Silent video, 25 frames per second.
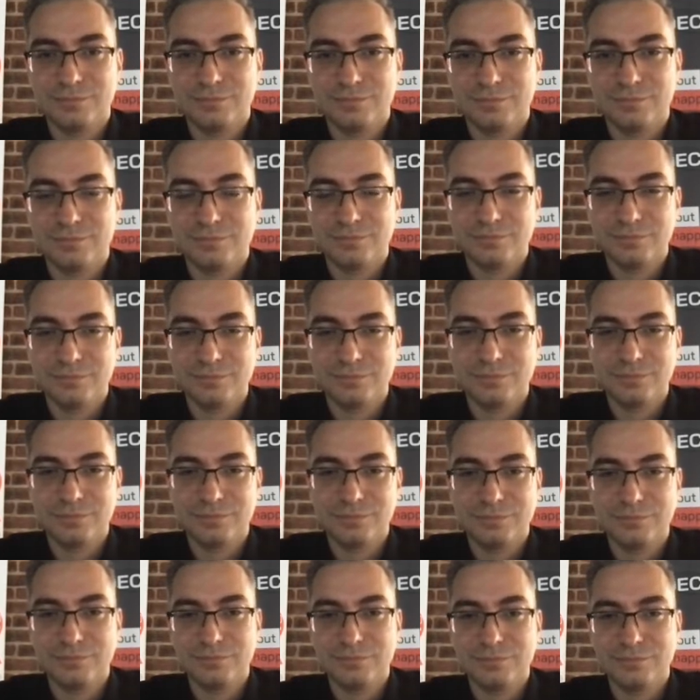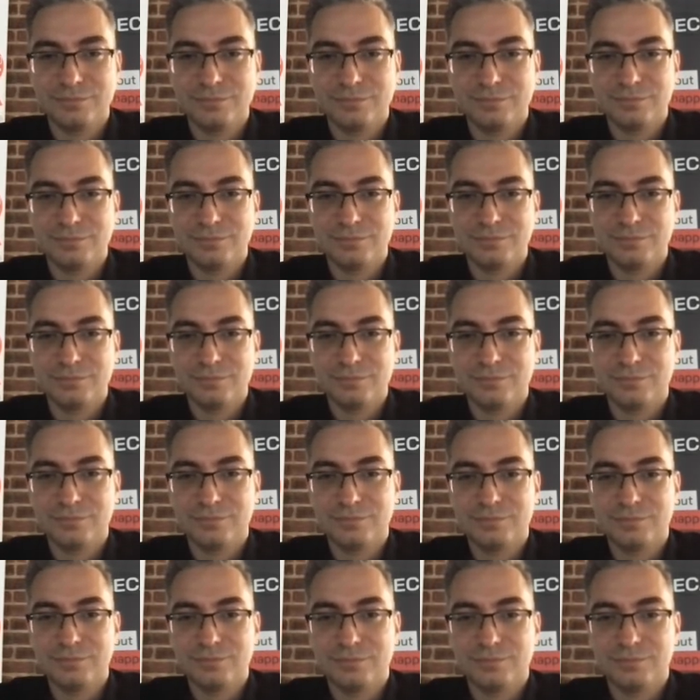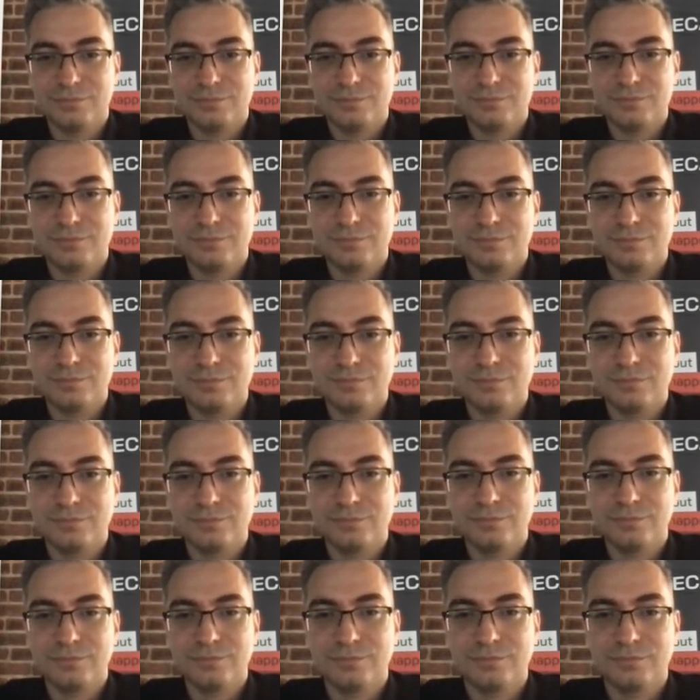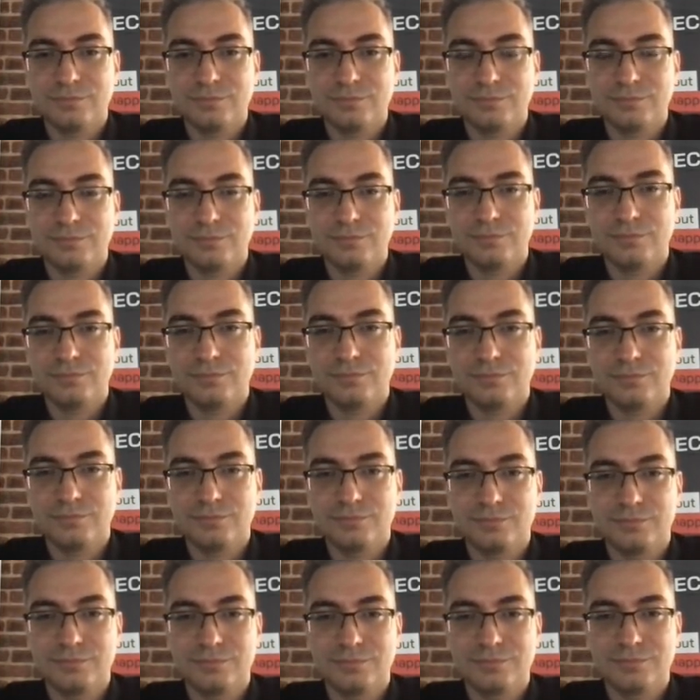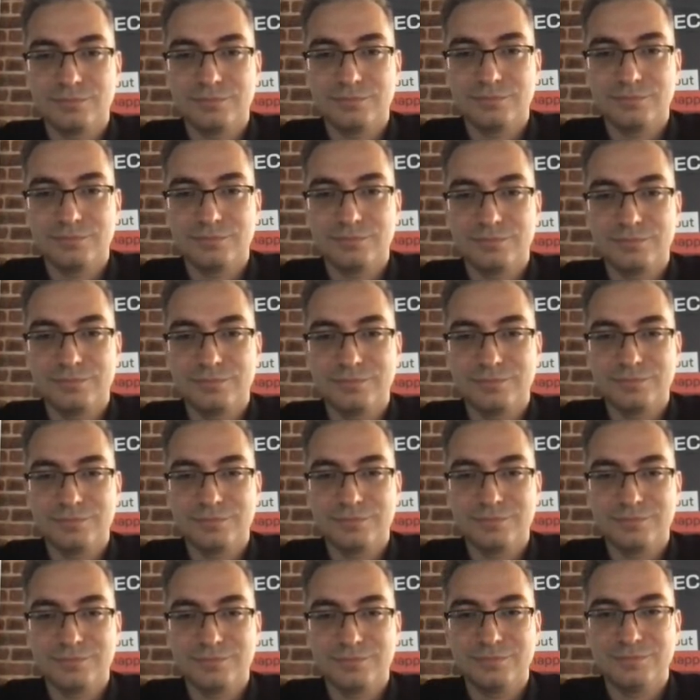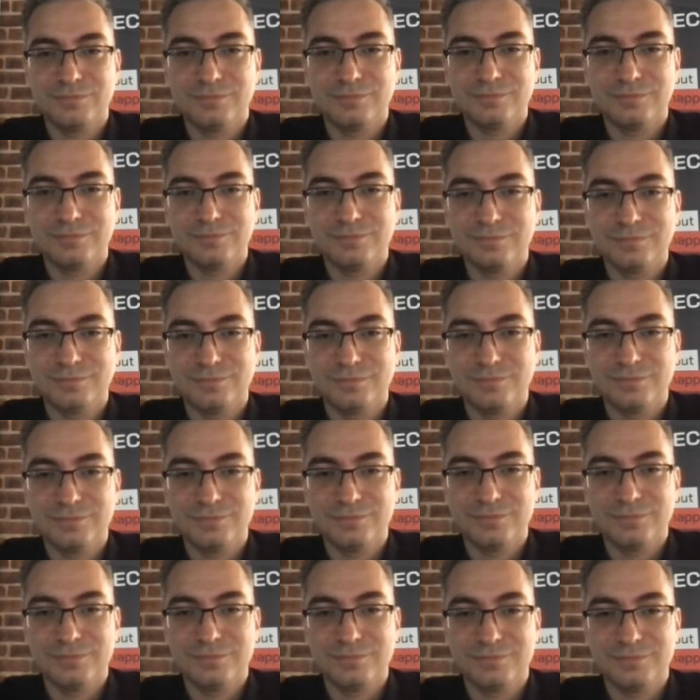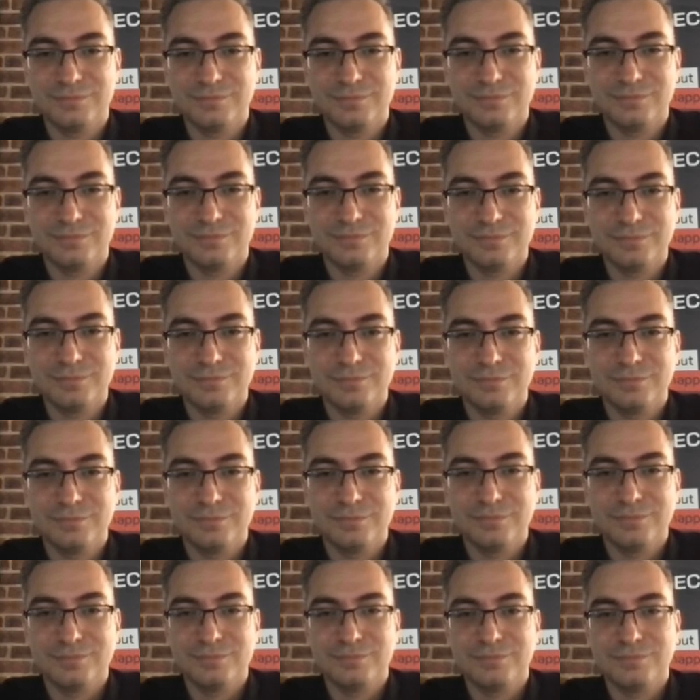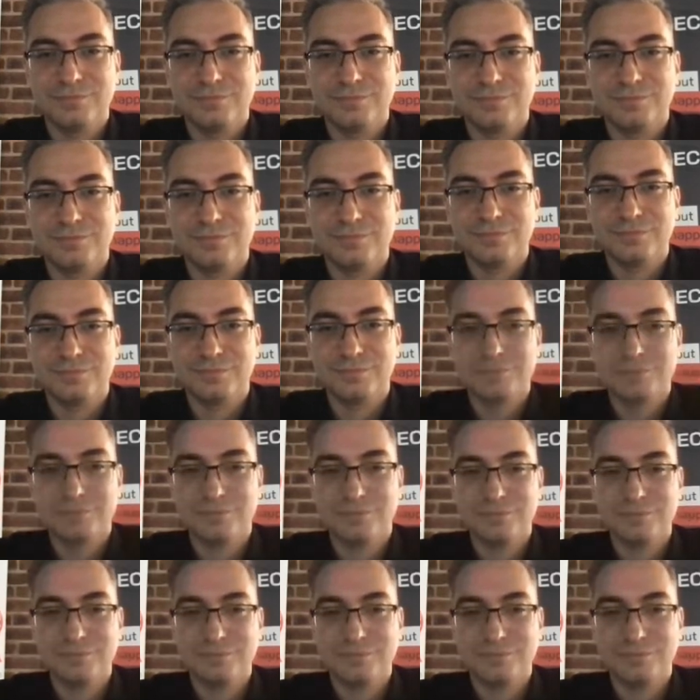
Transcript: (not speaking)